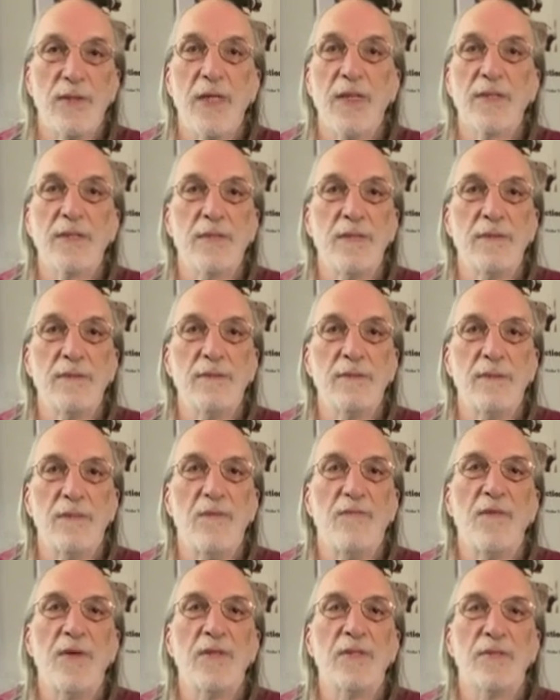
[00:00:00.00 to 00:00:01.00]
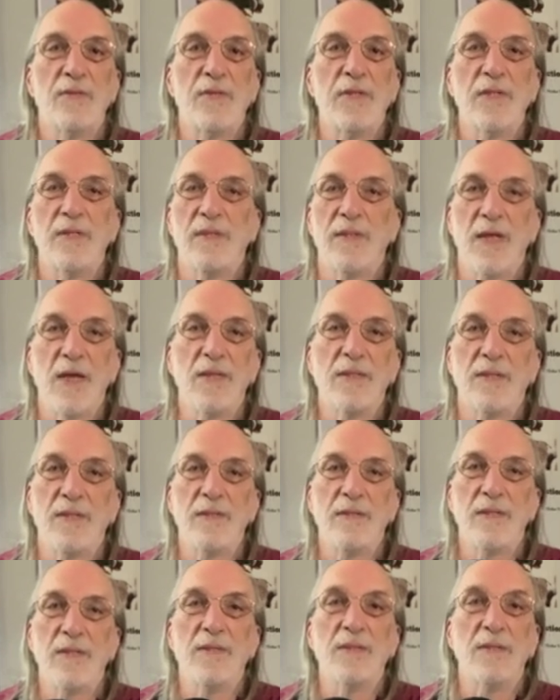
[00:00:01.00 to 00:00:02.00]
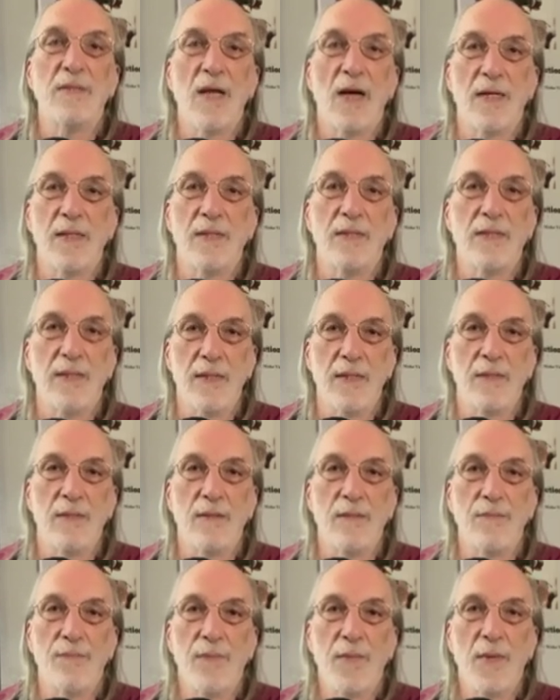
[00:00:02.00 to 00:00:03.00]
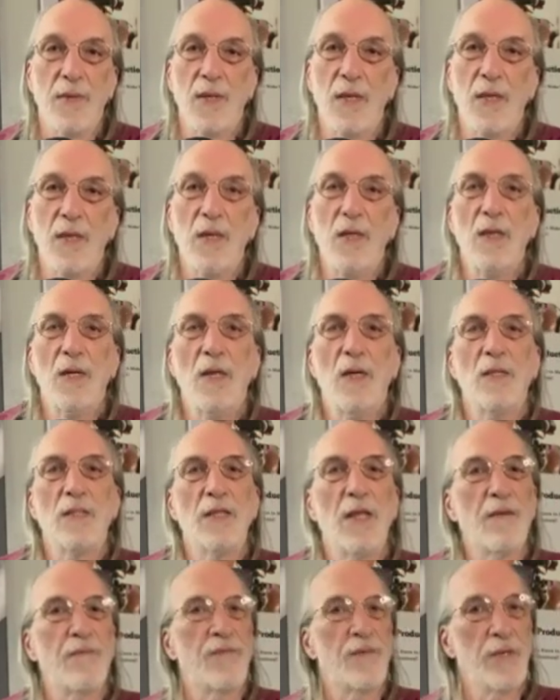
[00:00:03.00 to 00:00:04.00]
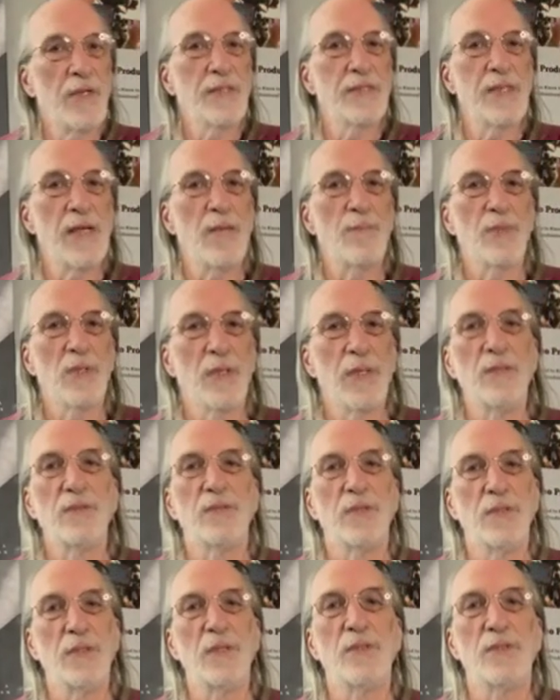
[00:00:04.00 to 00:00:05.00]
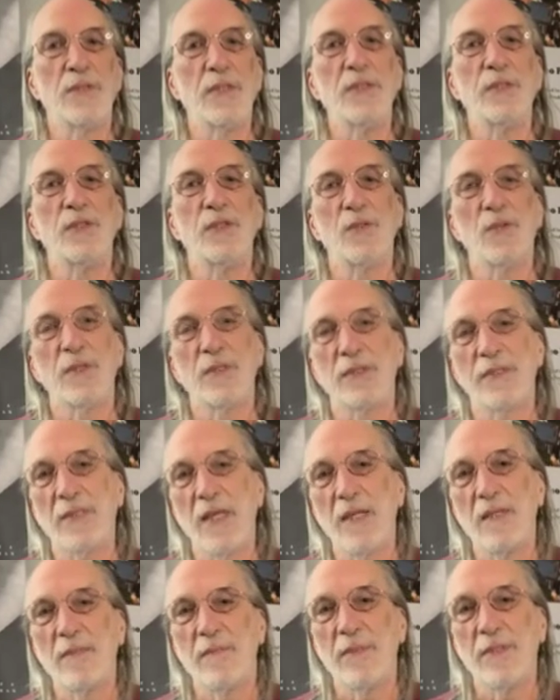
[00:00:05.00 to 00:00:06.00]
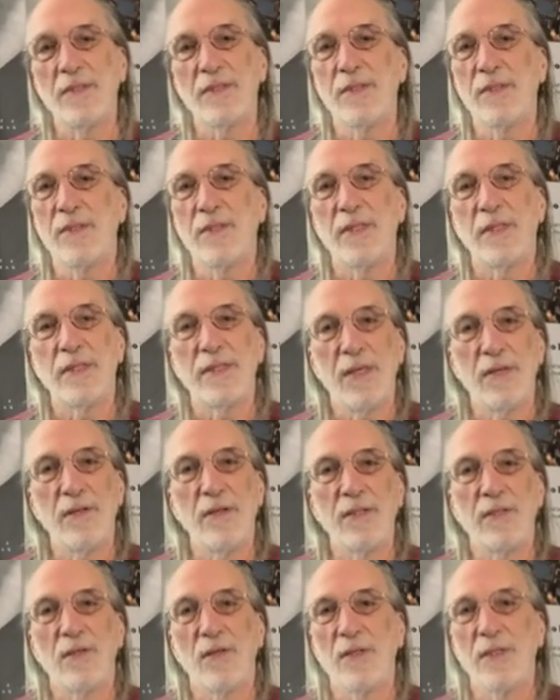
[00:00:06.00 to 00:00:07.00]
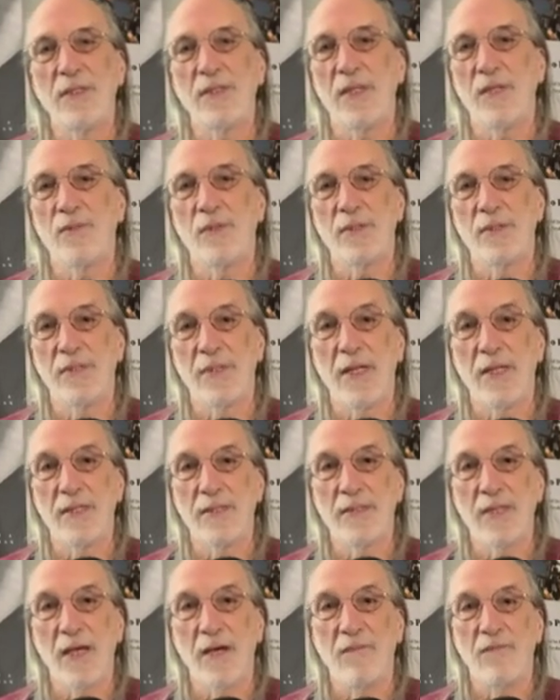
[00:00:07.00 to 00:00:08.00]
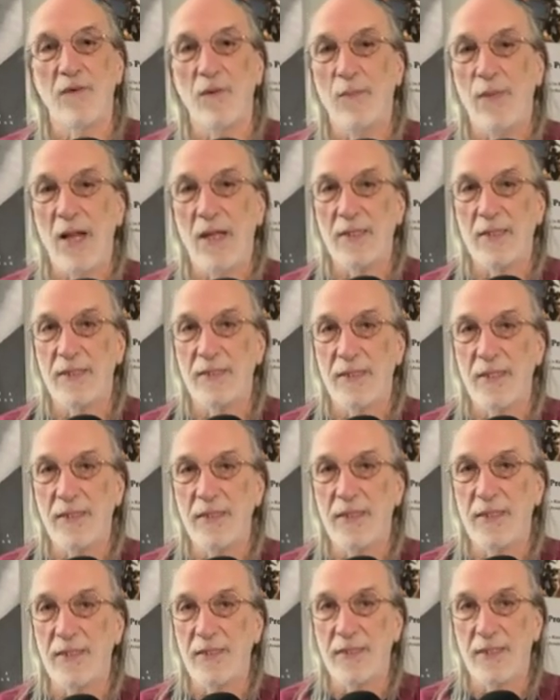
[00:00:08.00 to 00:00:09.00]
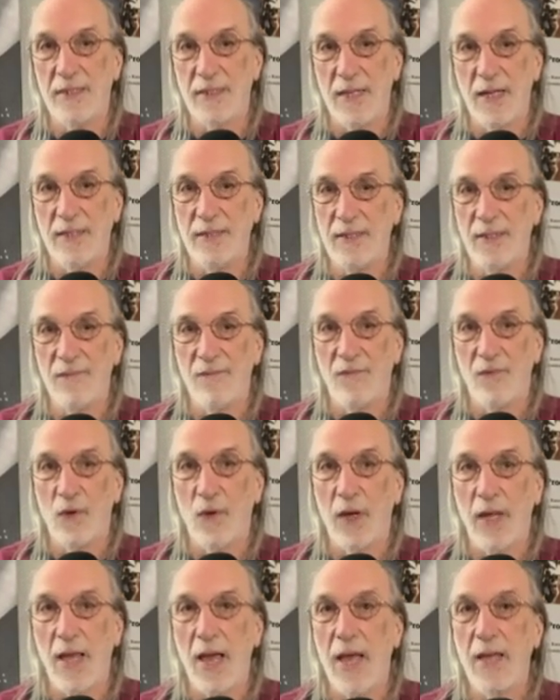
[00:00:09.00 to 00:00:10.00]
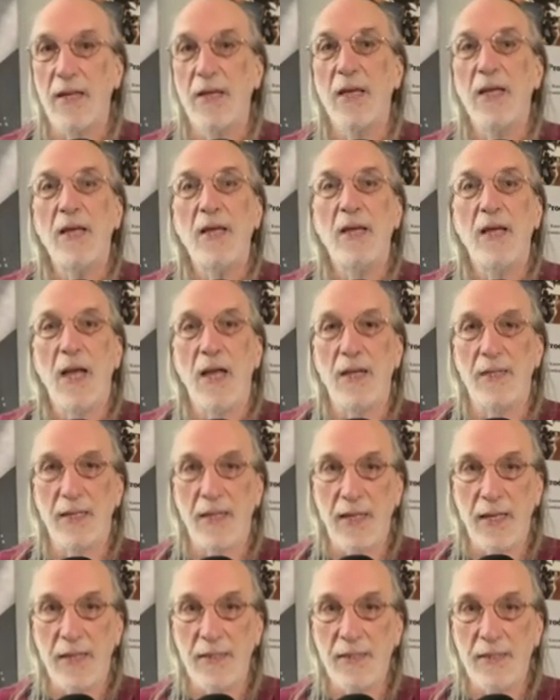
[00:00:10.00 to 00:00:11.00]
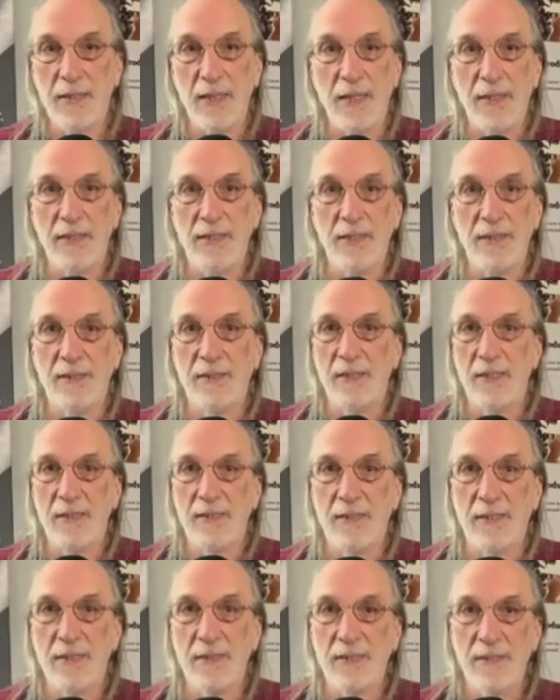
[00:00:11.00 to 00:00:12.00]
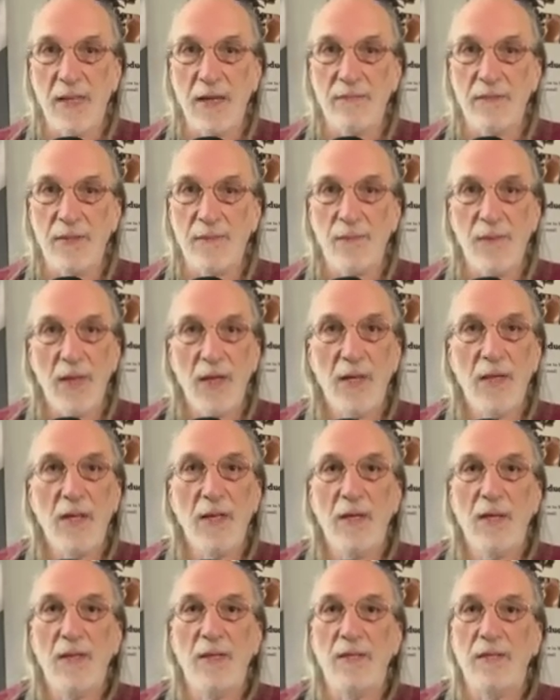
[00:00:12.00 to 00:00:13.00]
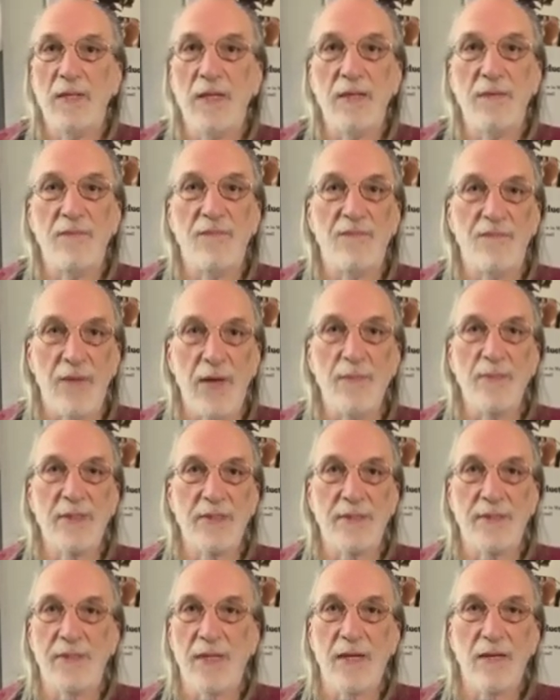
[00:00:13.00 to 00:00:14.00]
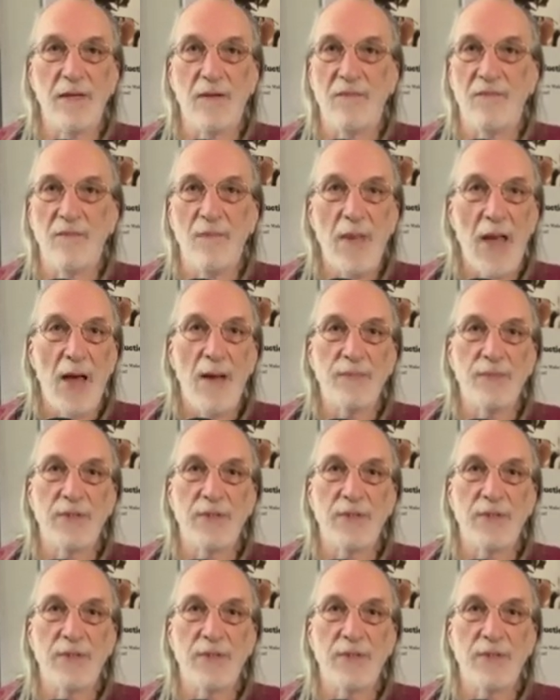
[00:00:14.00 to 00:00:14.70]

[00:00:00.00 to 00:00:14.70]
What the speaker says: Nixon, if Israel does it, it's not illegal. Like, for example, introducing Jewish settlements to the territories that were set aside for Palestinians in 1948 and again in 1967. The famous set of maps